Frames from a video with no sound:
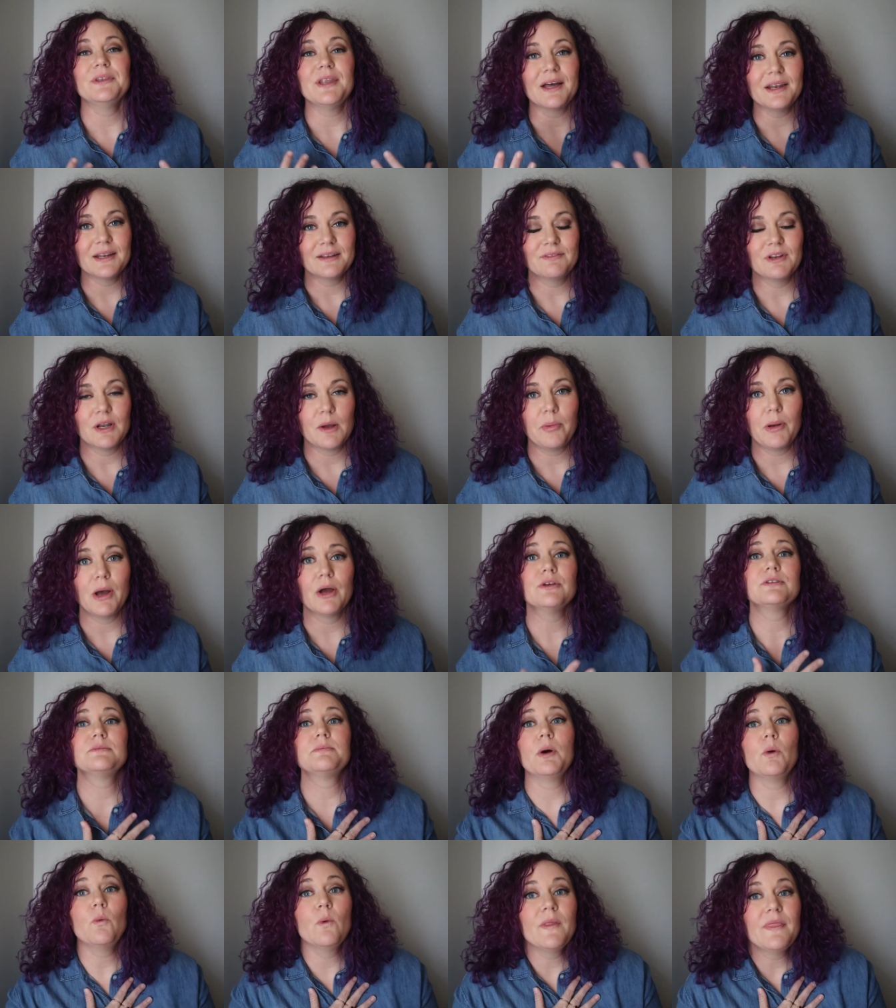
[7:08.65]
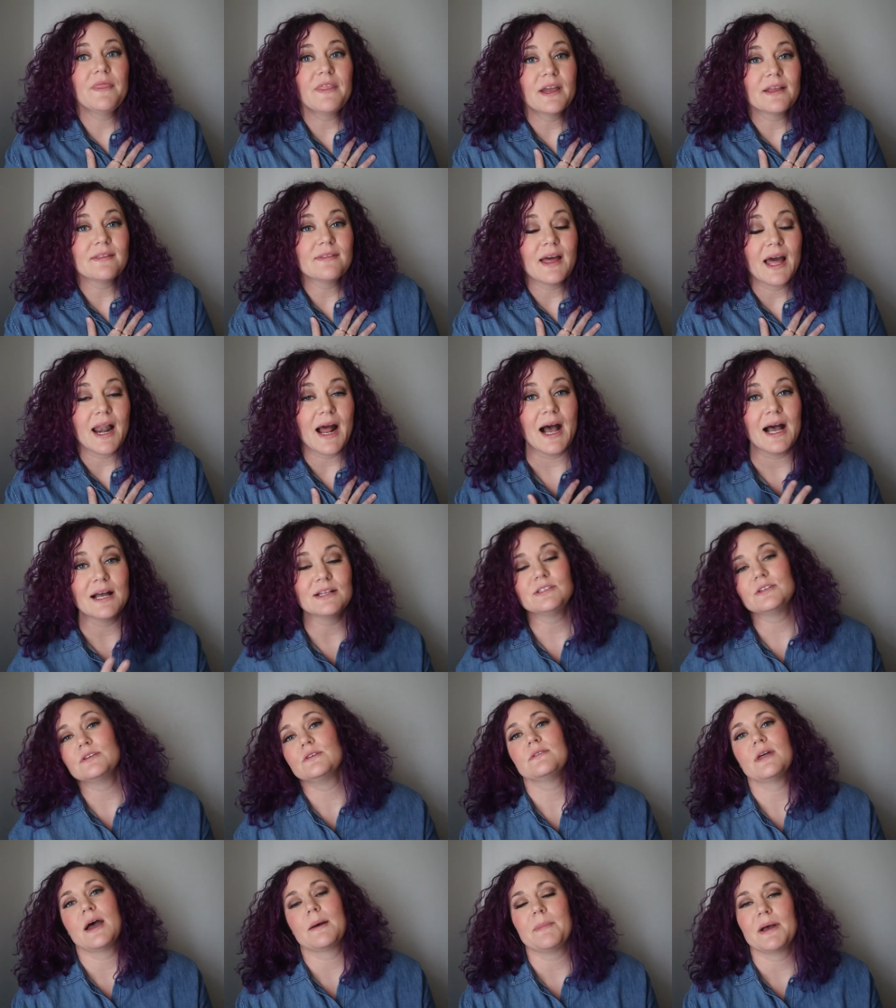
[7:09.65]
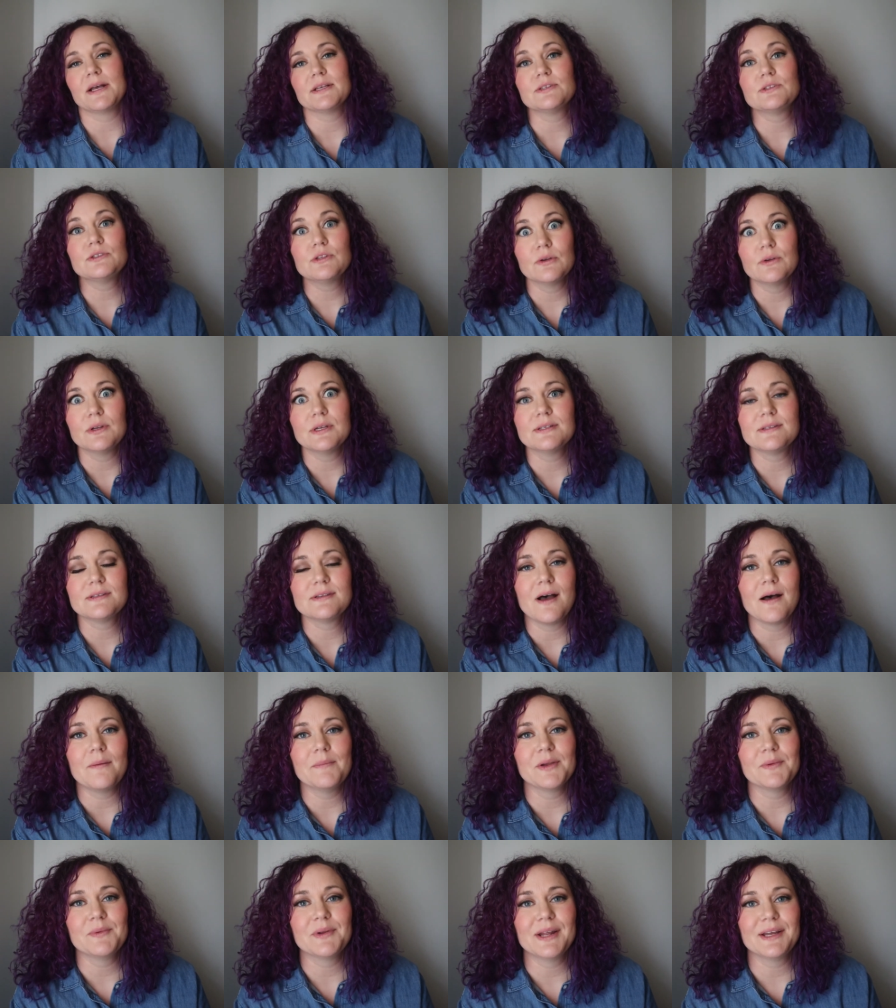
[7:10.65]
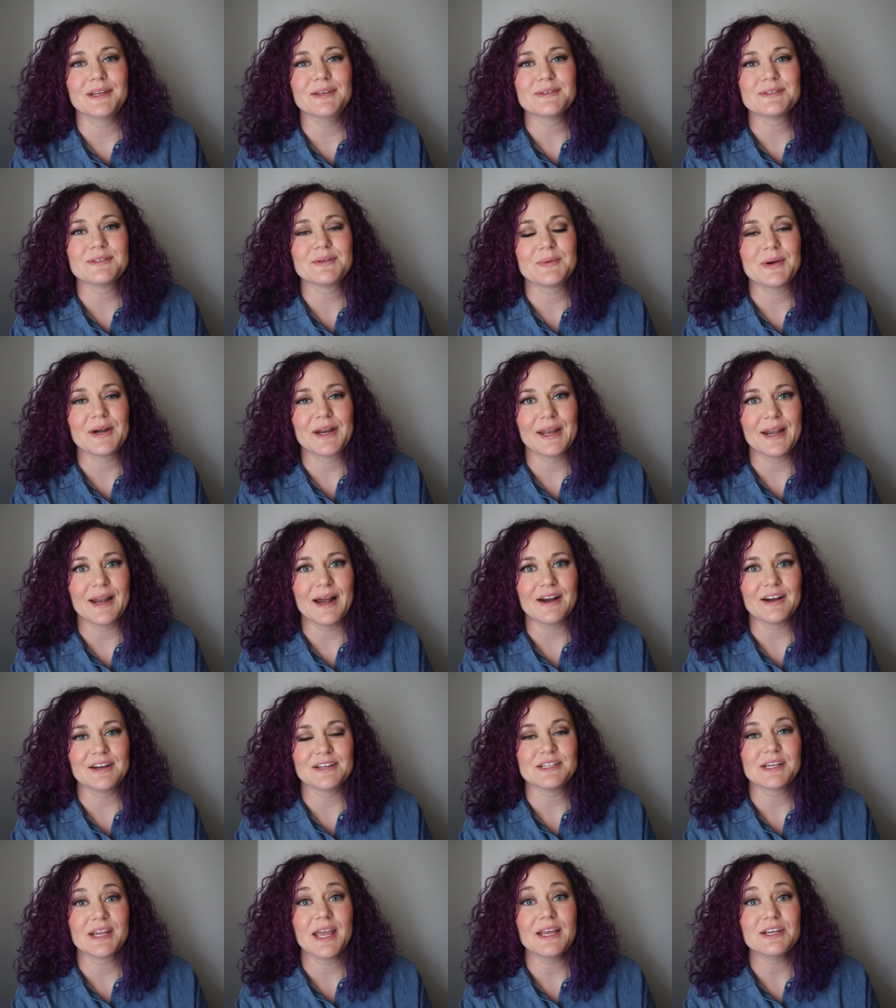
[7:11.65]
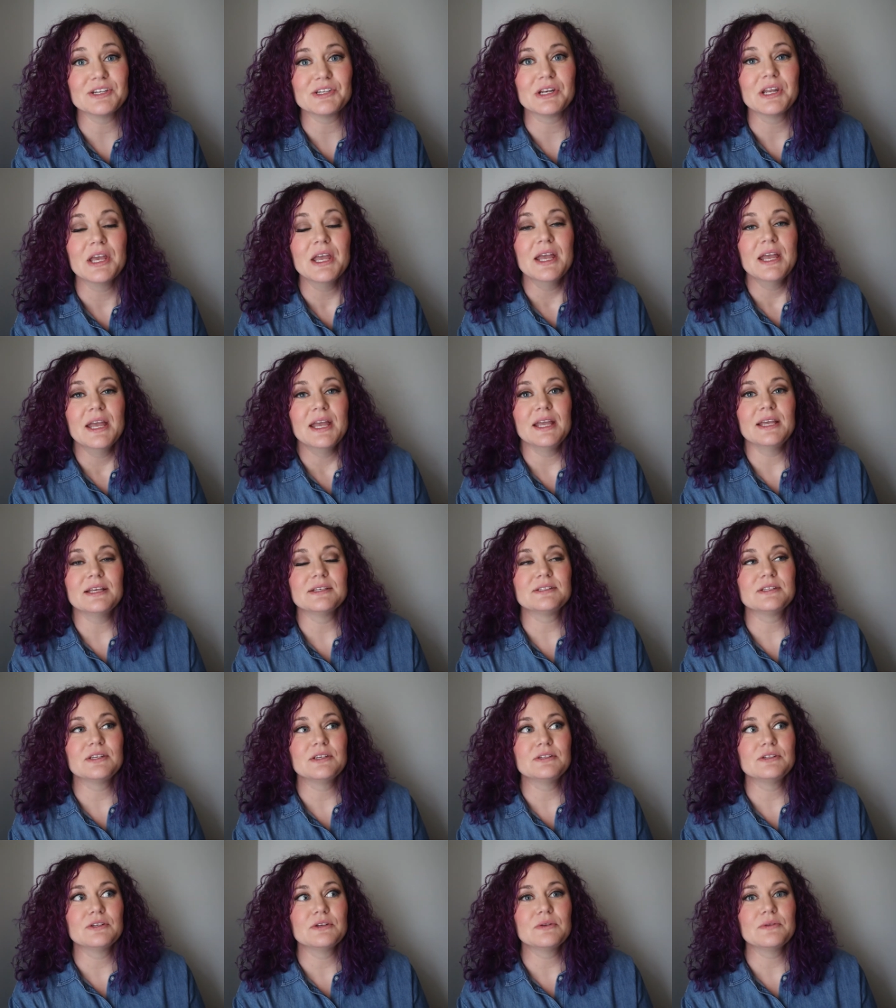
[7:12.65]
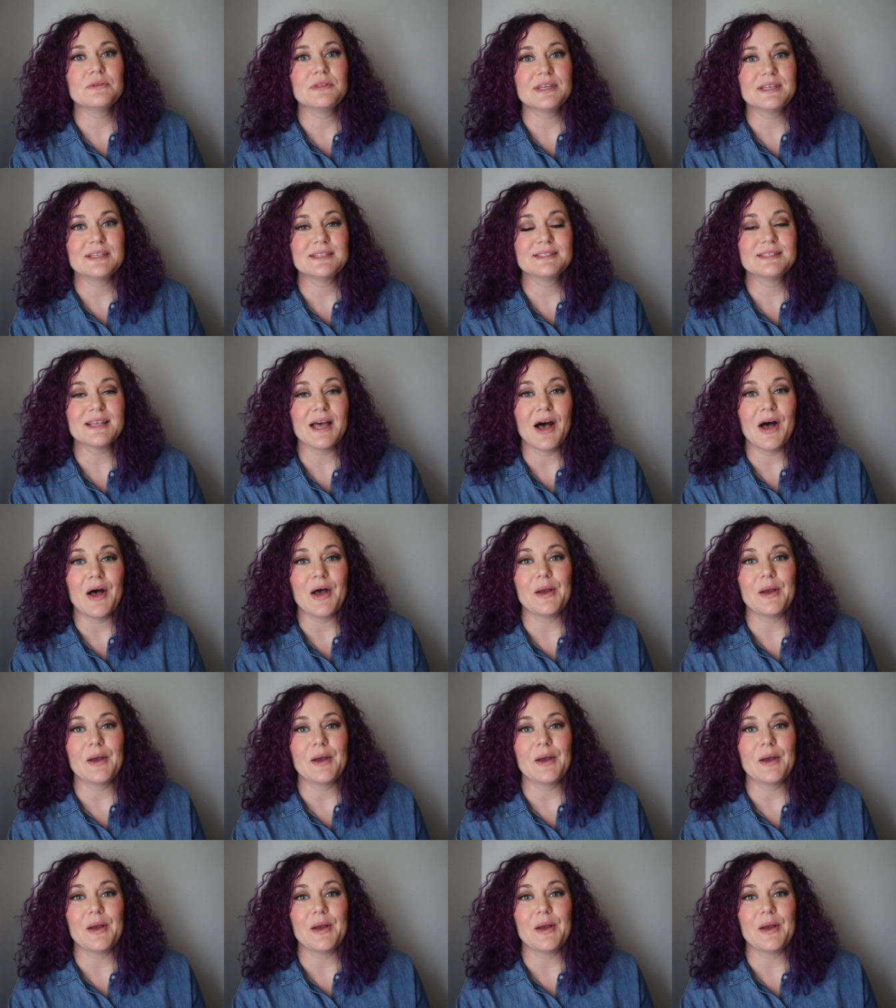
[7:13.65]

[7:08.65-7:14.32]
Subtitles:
not even a pose, but one thing that I do that my students taught me when I used to work in higher education is to do this